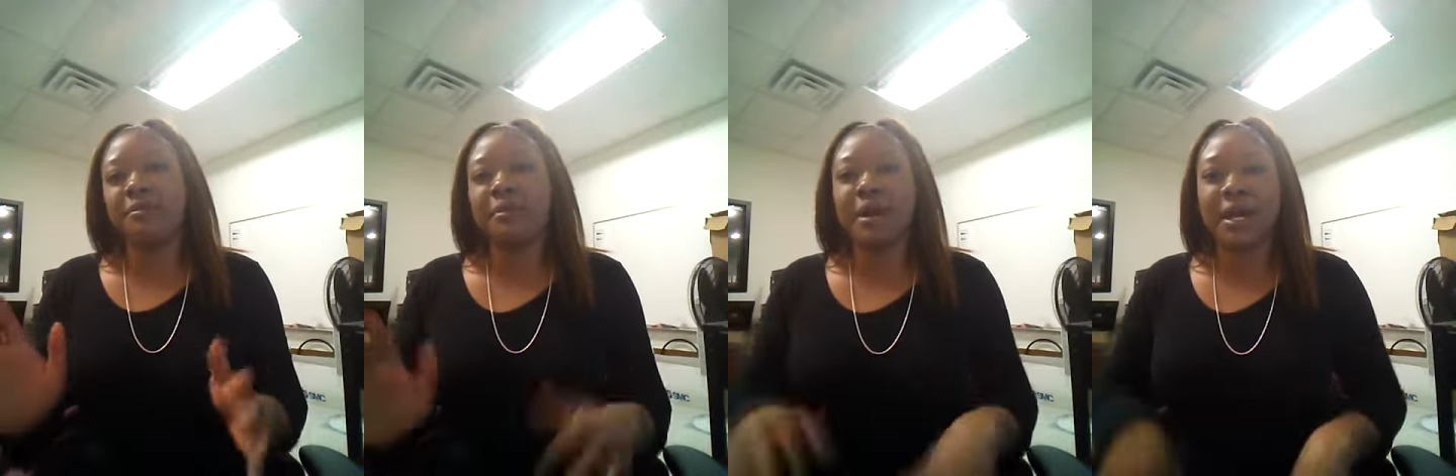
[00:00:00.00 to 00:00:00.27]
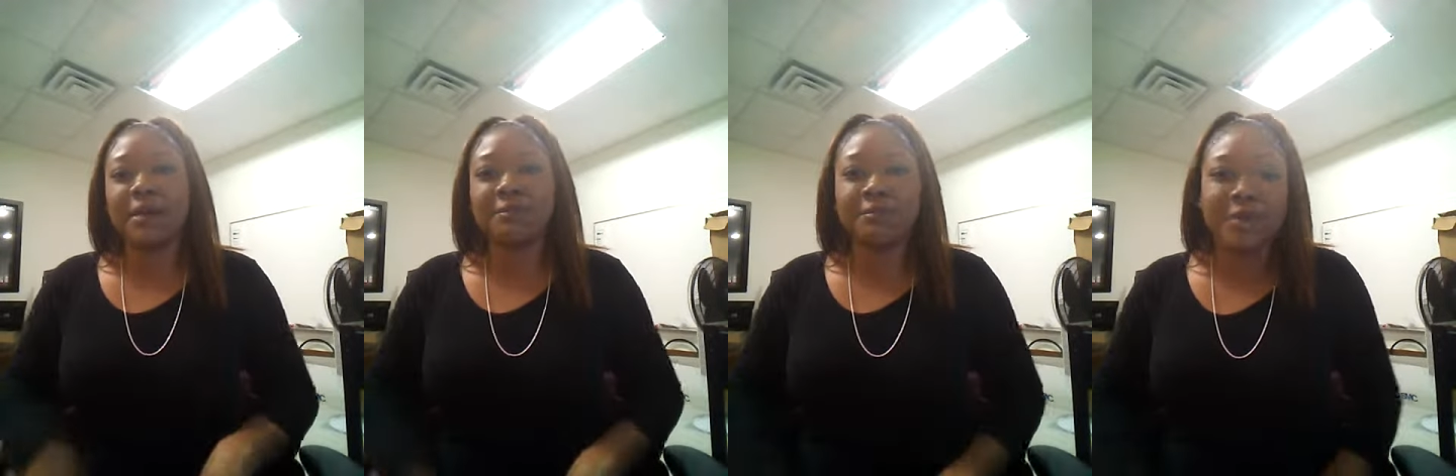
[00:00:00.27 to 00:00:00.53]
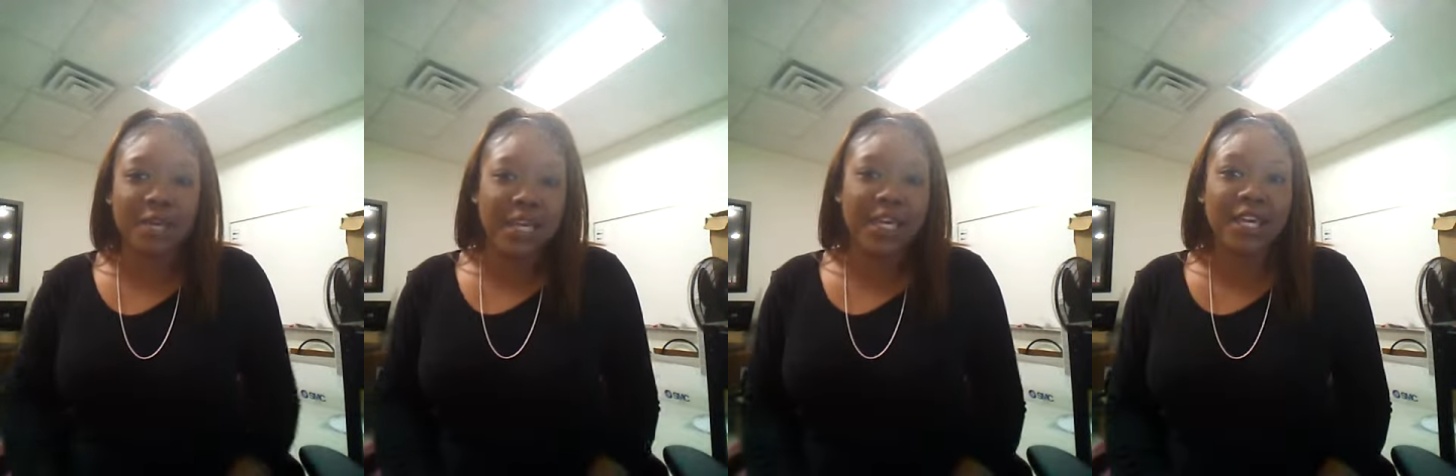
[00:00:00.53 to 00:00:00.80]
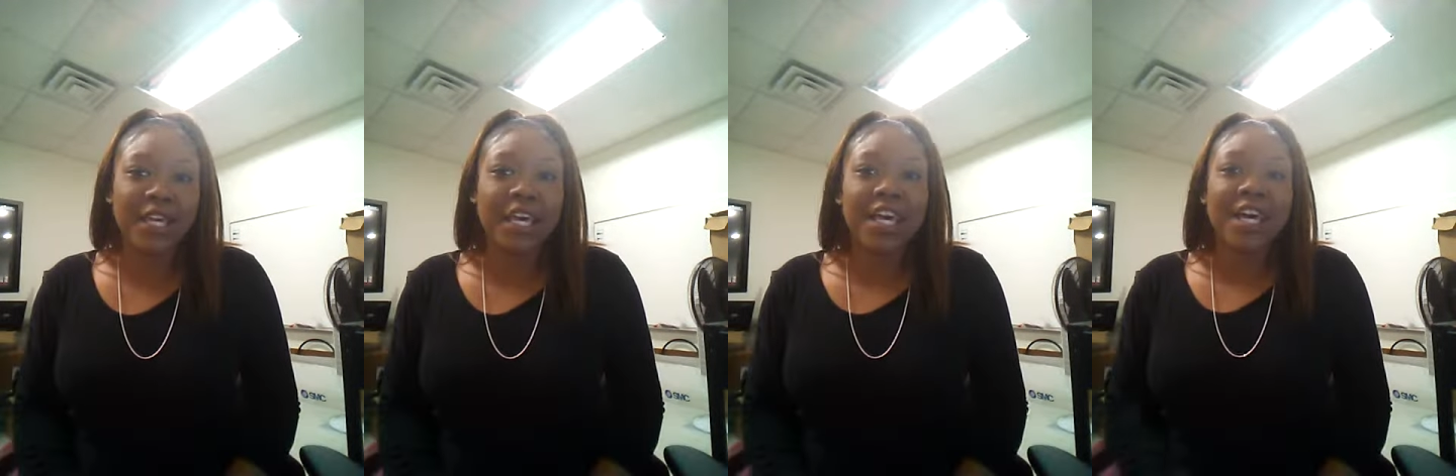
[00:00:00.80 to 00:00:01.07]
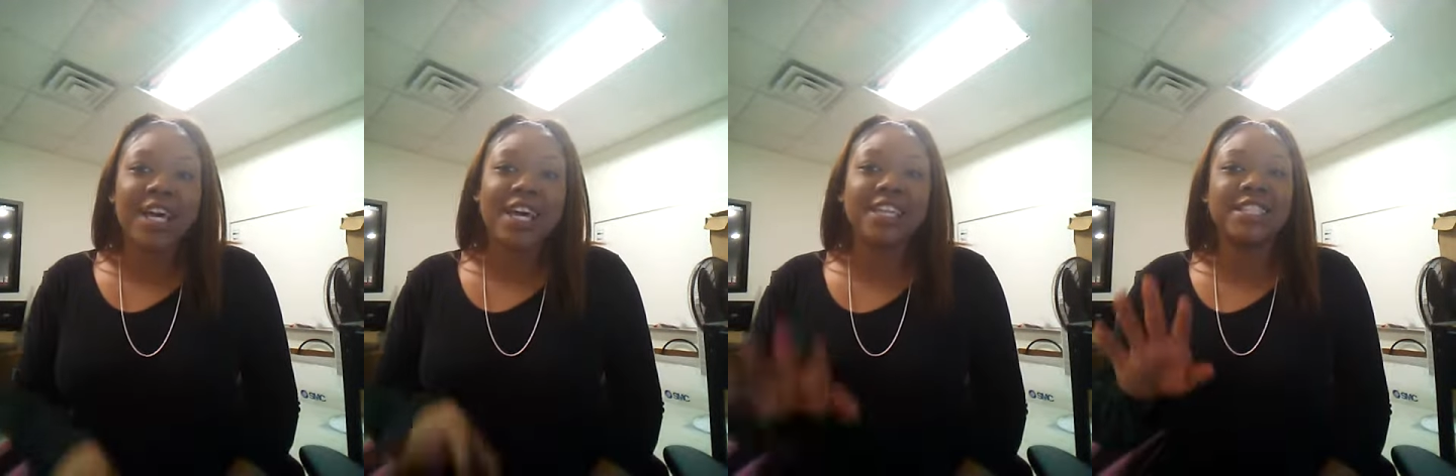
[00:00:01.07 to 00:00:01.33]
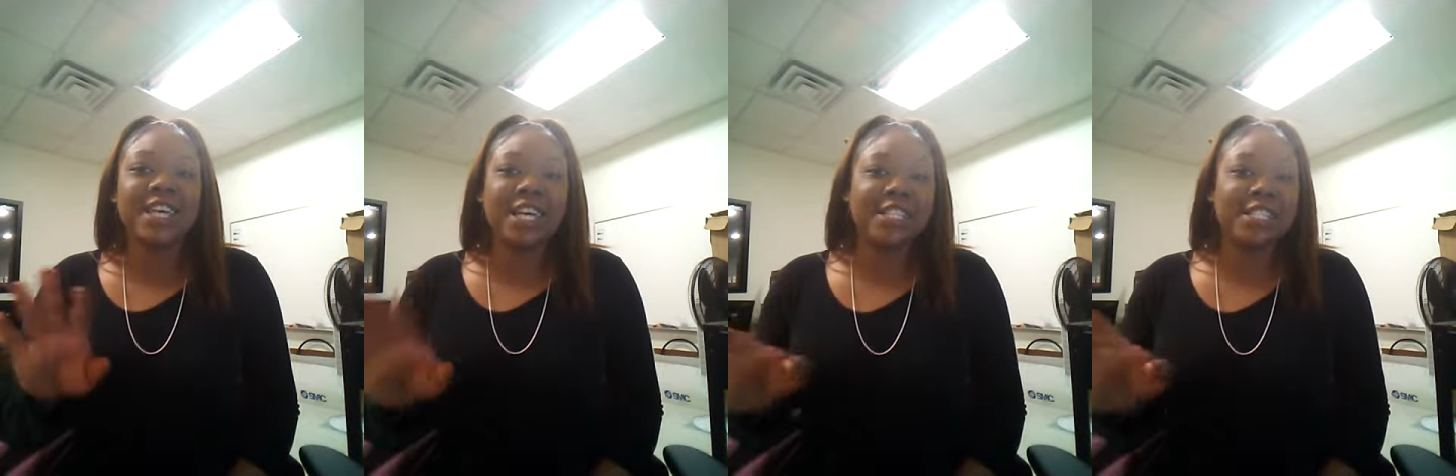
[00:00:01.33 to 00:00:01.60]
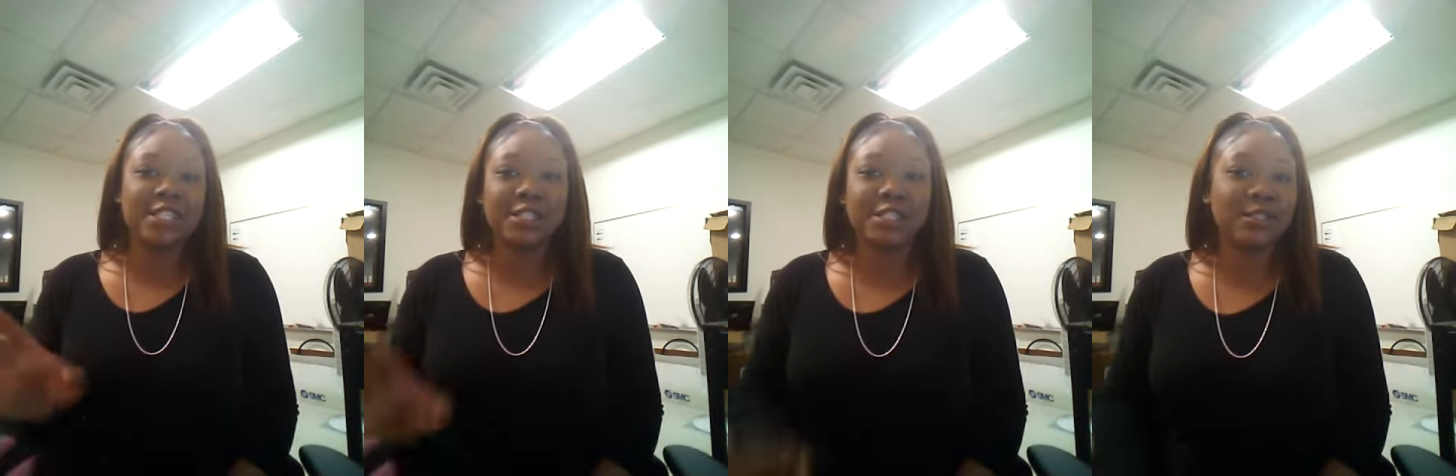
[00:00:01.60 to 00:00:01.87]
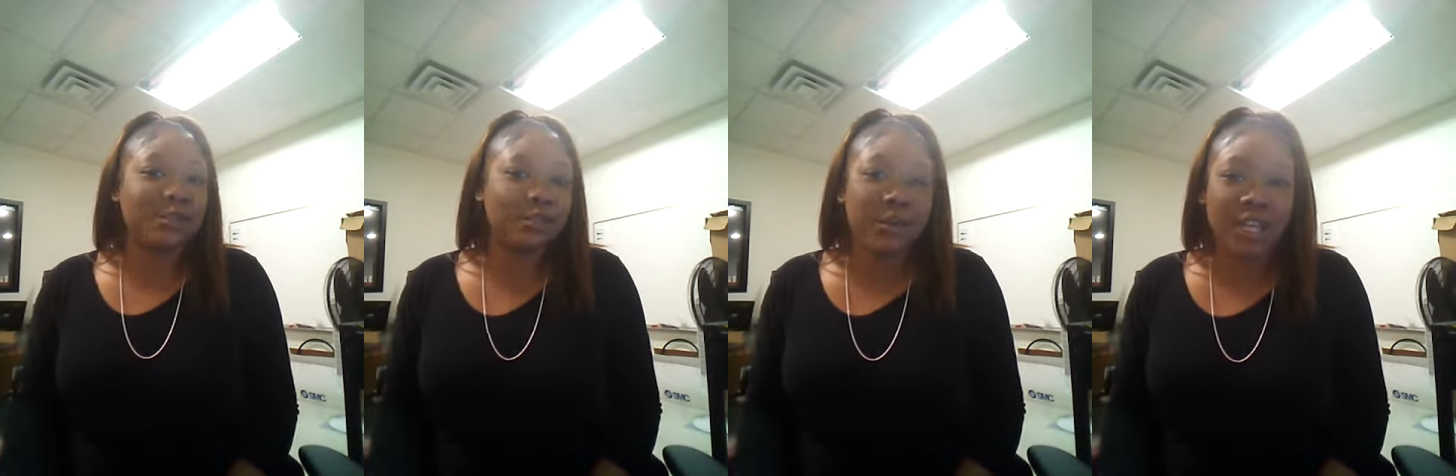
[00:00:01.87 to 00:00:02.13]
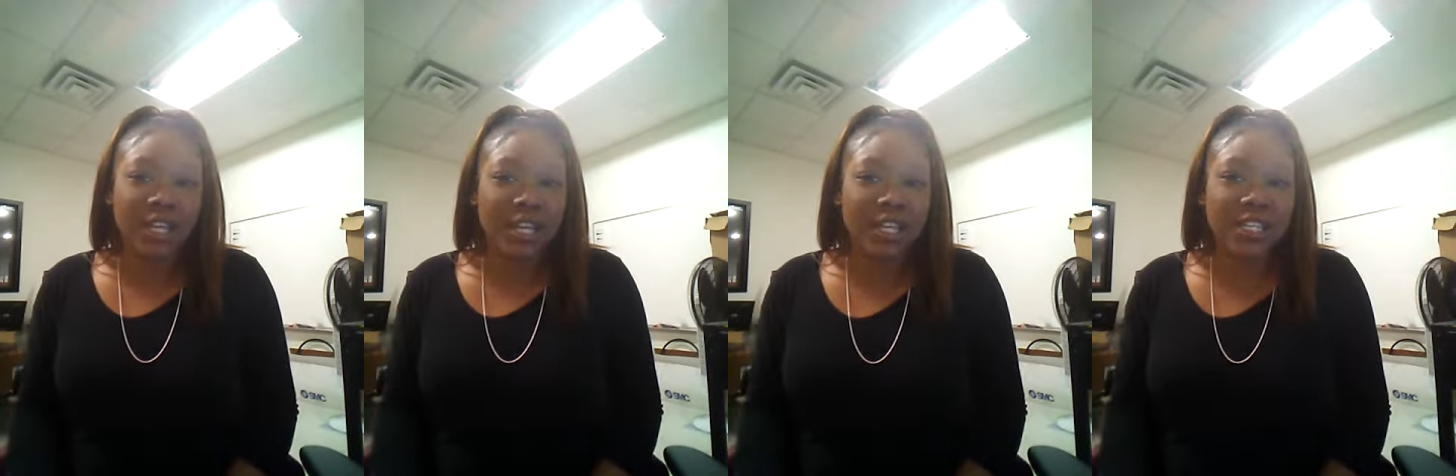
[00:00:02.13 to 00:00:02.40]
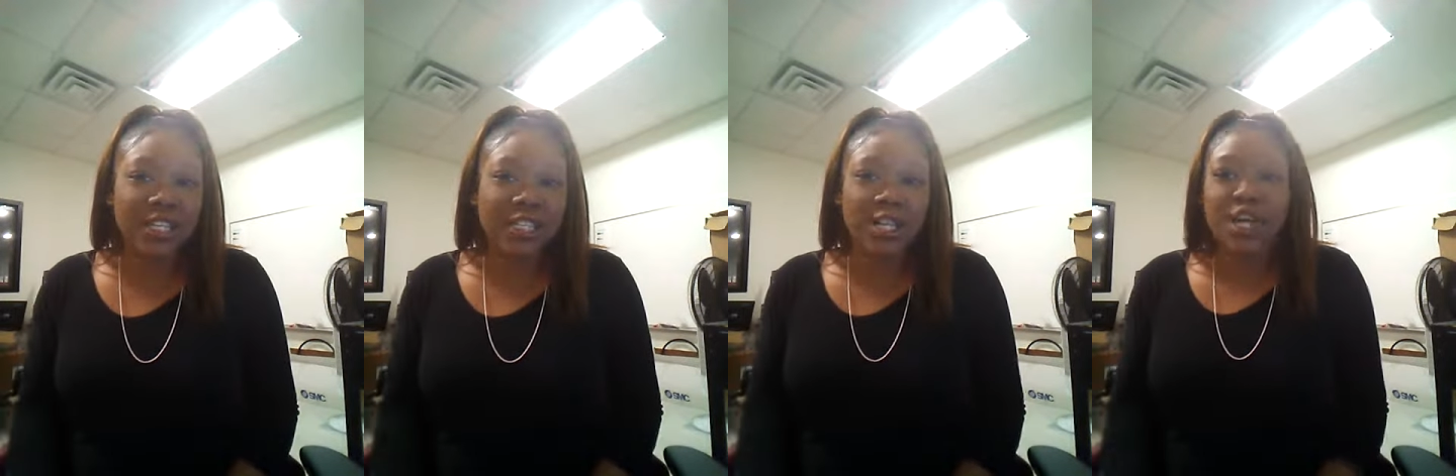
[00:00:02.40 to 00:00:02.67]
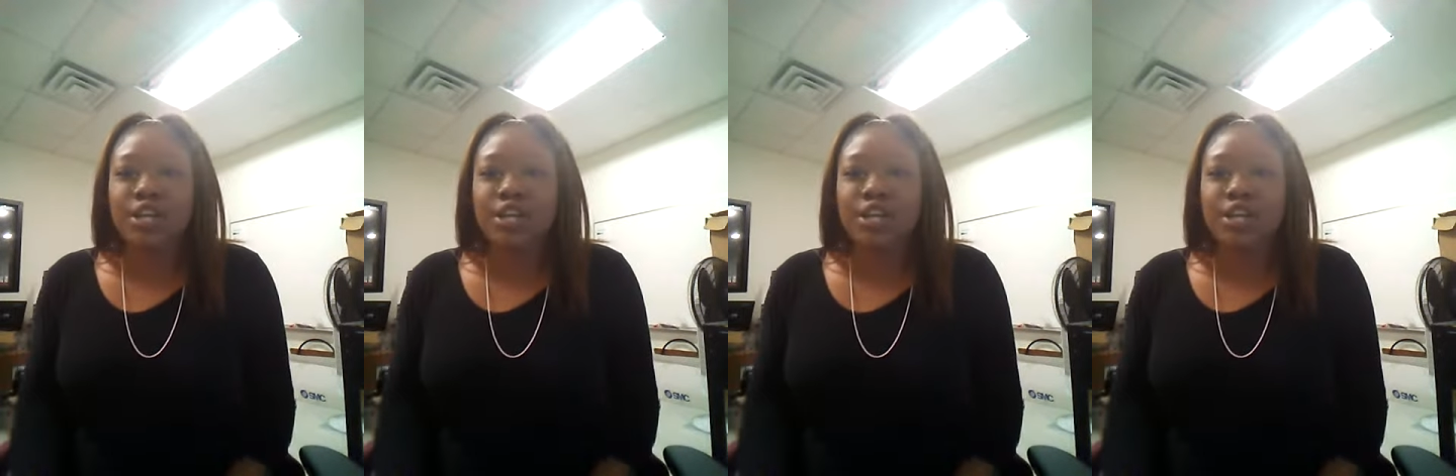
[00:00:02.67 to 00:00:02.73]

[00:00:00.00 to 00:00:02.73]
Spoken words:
like me because that's just the way it is.